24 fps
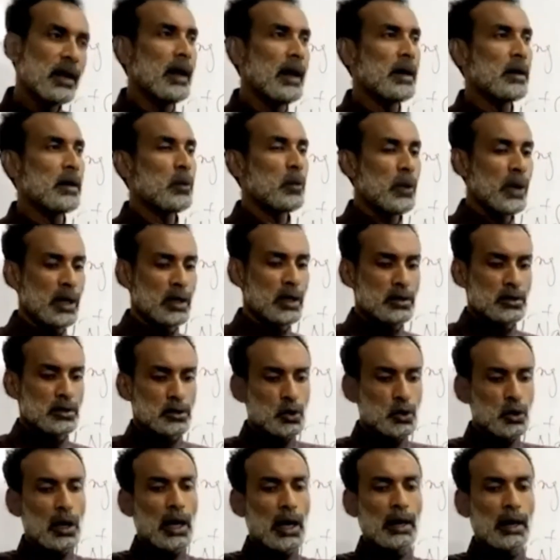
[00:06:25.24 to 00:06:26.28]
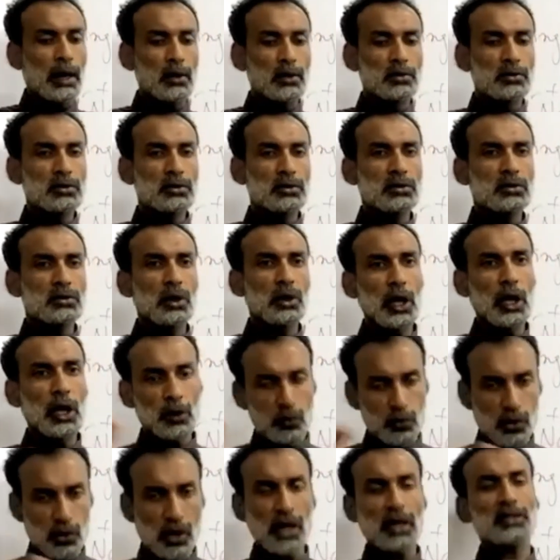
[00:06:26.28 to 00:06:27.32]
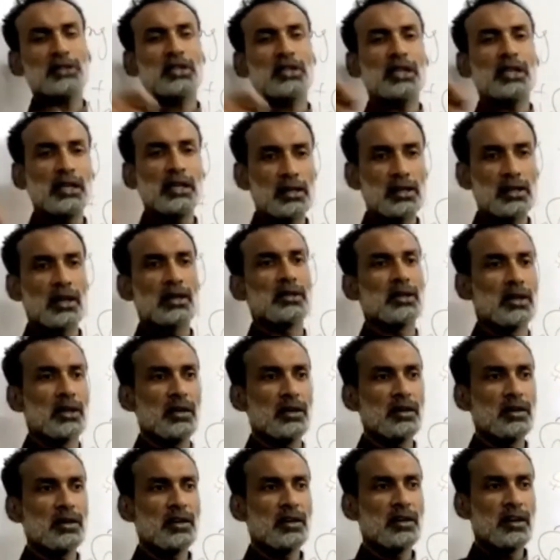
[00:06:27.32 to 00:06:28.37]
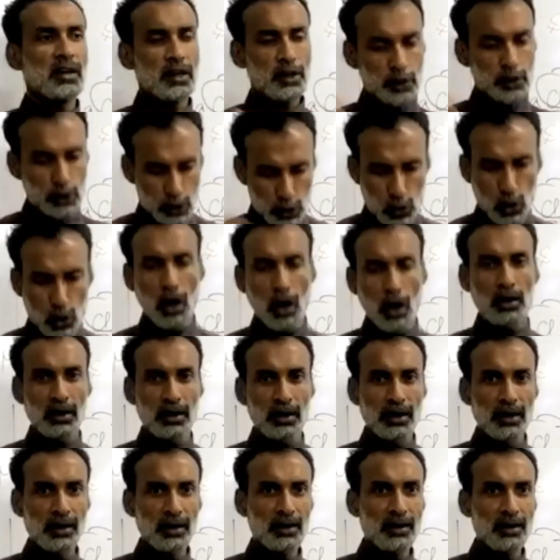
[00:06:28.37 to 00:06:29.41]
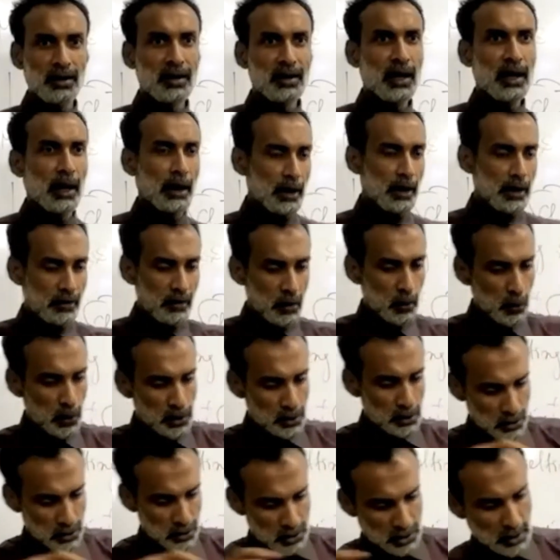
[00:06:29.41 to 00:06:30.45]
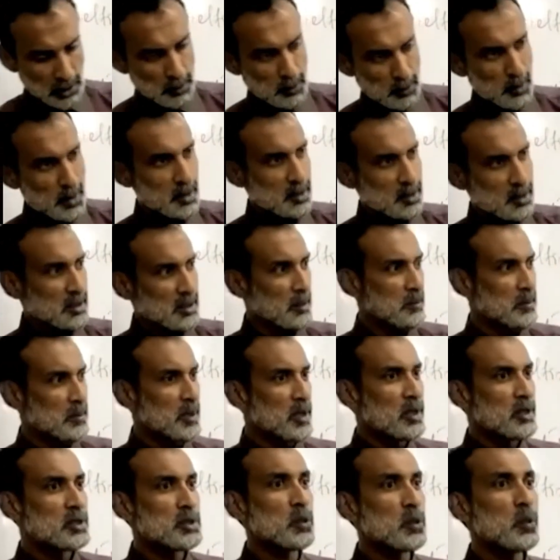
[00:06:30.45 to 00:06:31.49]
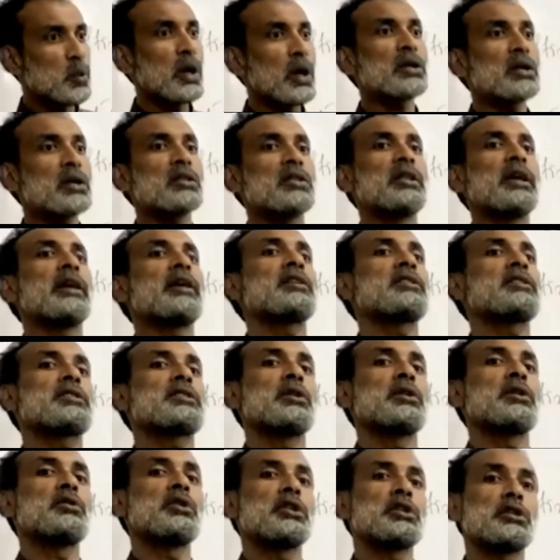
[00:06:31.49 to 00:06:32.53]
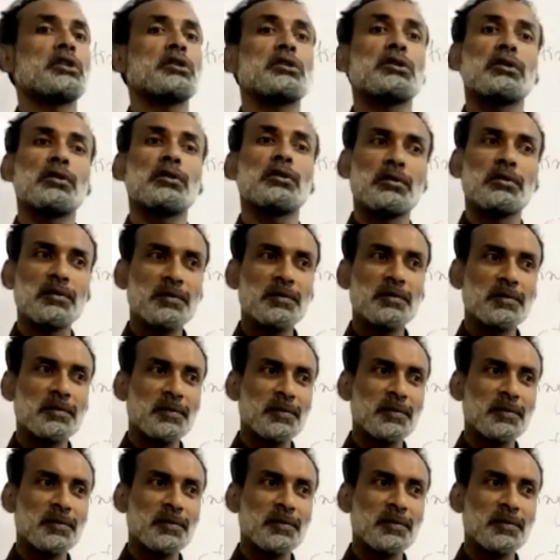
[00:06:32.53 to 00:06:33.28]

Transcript: And when two ions attracts each other strongly, and if you want to separate them, so what things you need to do?